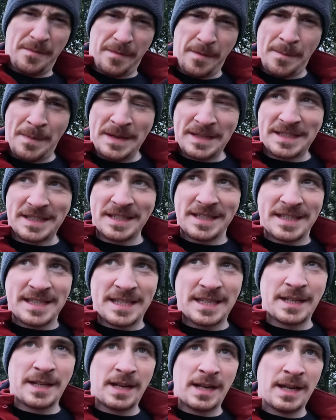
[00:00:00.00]
for
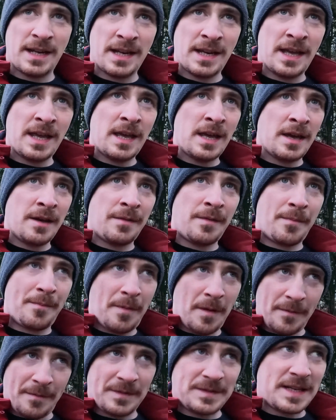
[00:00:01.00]
business,
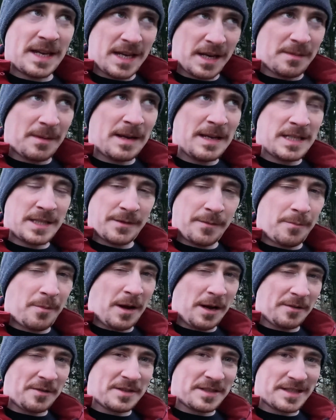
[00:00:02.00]
for takeaways, for
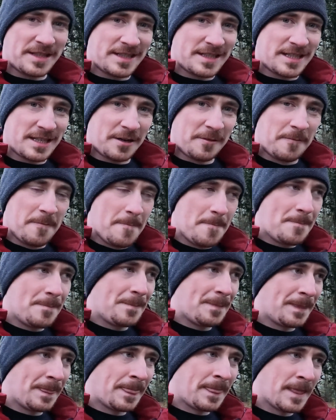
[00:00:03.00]
breakfast and stuff,
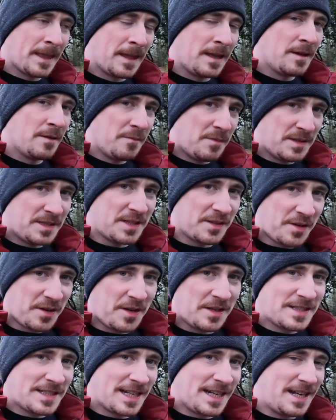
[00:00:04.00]
which I've
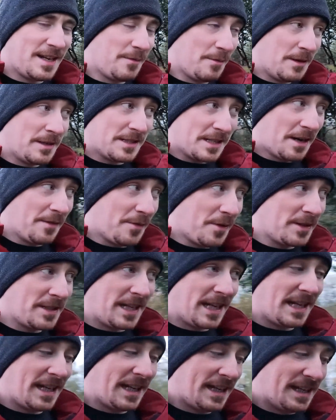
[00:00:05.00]
got to
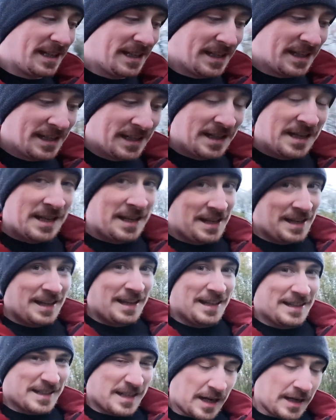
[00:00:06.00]
tell you,
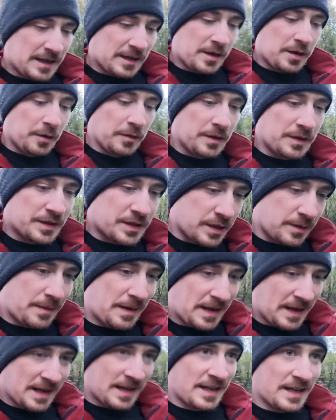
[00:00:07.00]
it's kind of calling to
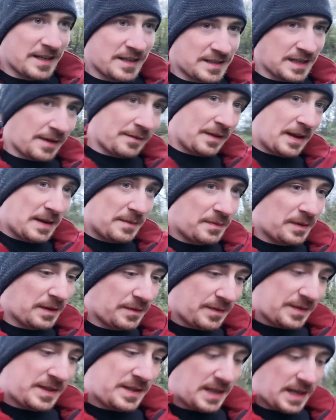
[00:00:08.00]
me, because I haven't had
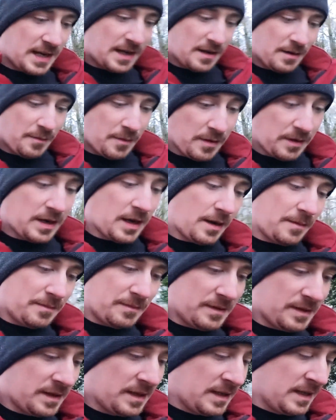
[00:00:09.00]
breakfast yet. I woke up,
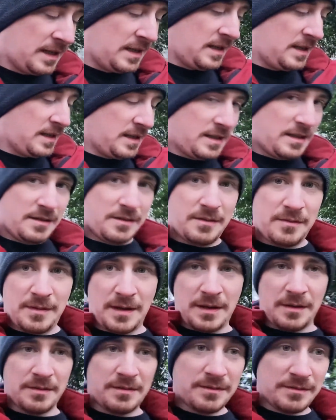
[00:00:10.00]

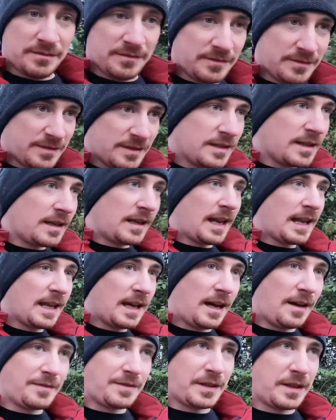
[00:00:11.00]
well, late
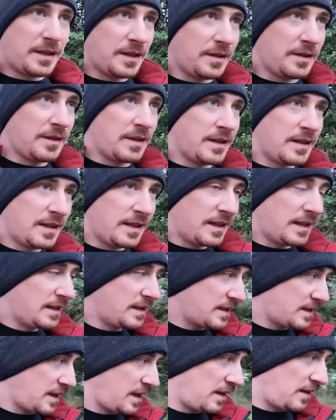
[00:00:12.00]
afternoon and
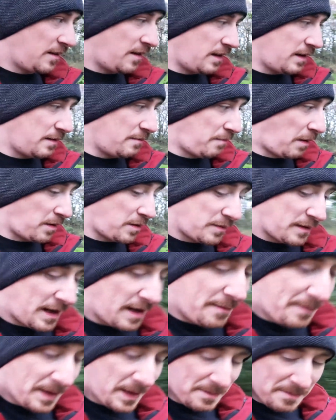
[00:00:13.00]
just kind of like muddled out
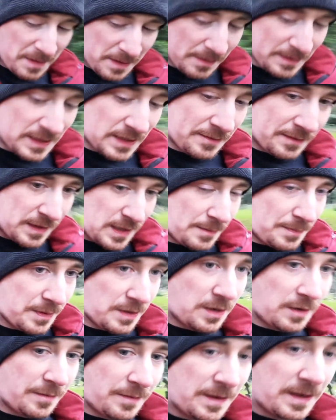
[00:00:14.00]
of bed and made myself a cup of
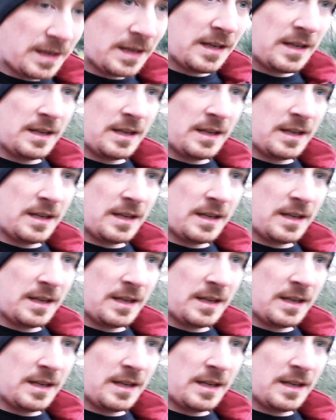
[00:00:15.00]
coffee.